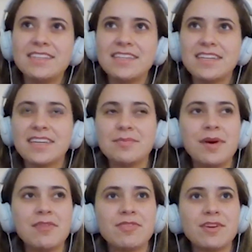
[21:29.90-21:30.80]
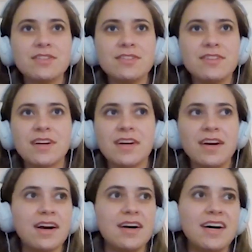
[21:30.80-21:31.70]
think in my first
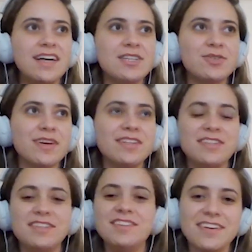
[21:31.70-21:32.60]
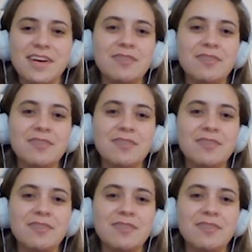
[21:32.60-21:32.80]
year, I tried